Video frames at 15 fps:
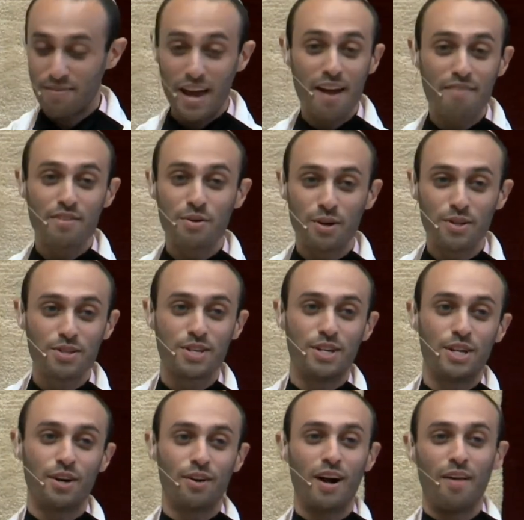everyone
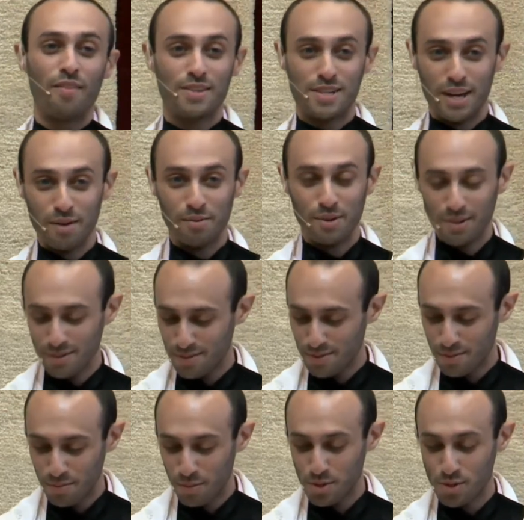sitting around the table
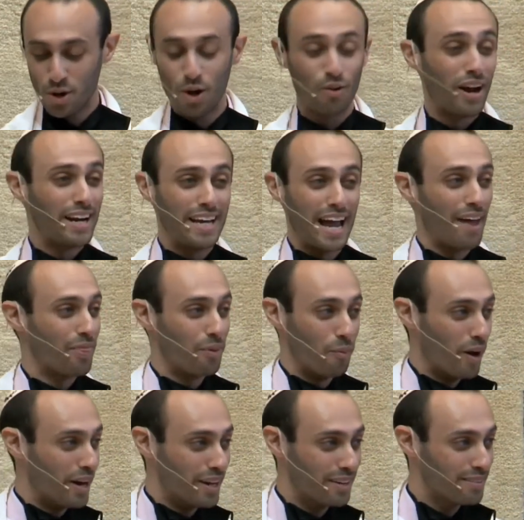was already at the
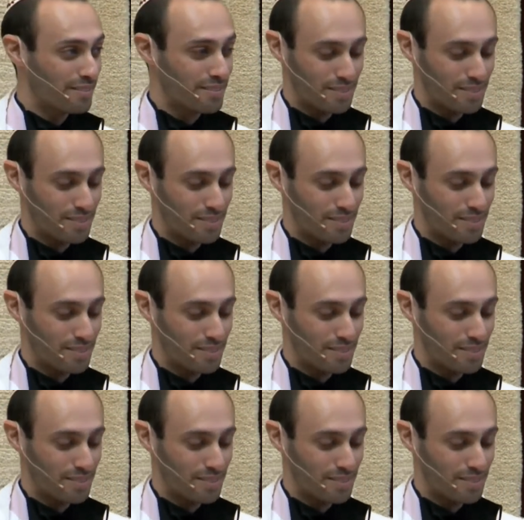wedding,